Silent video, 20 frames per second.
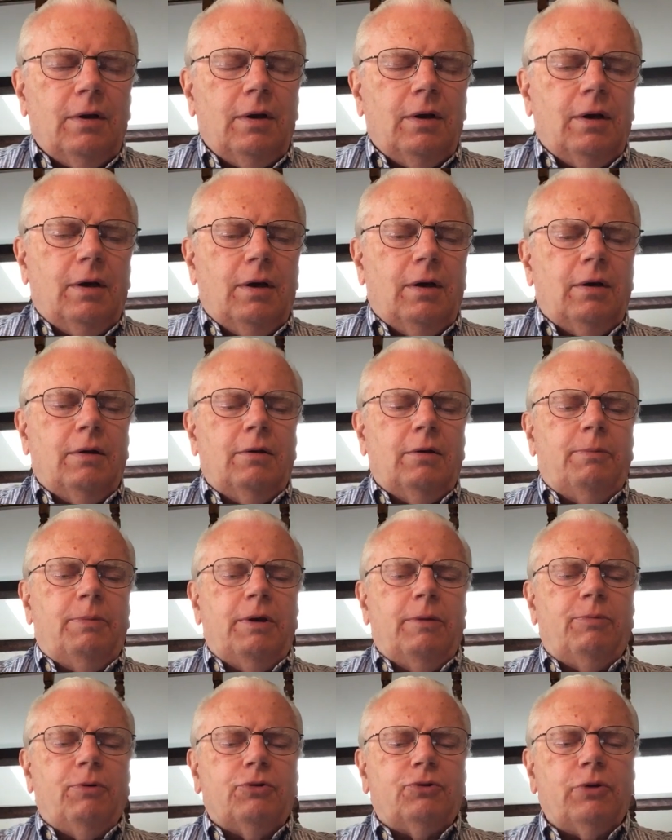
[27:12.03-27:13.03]
uh, that
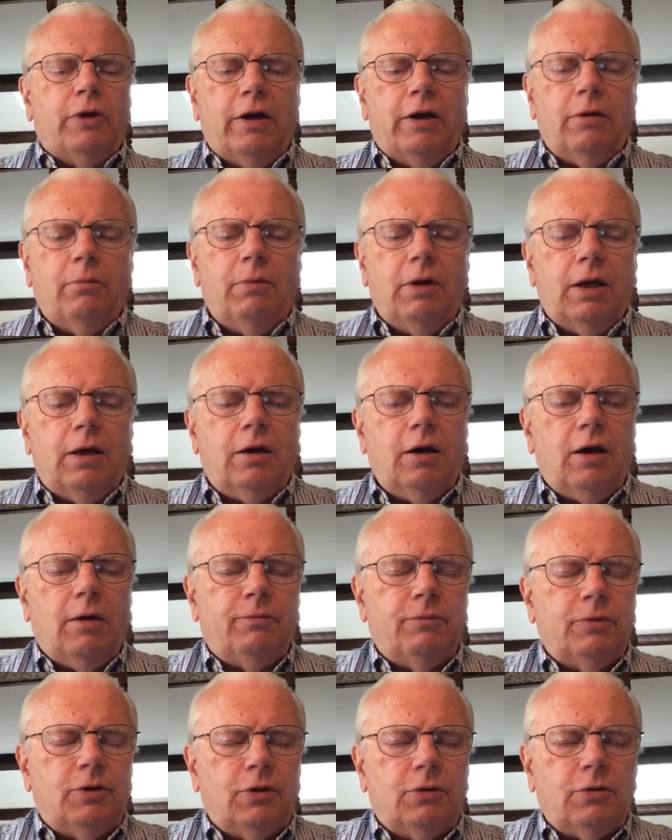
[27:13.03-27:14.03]
people try to make
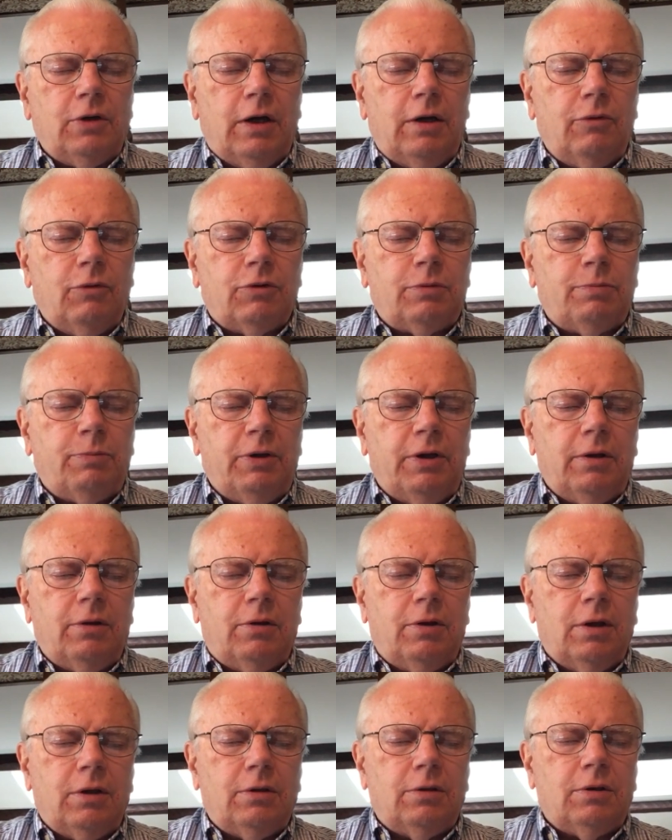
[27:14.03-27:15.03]
up to try to explain
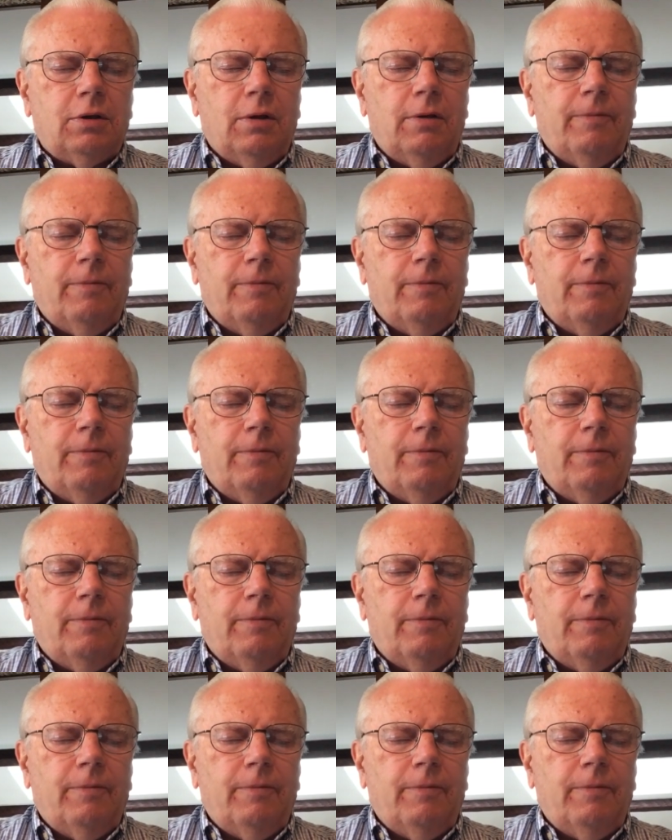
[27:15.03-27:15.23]
things.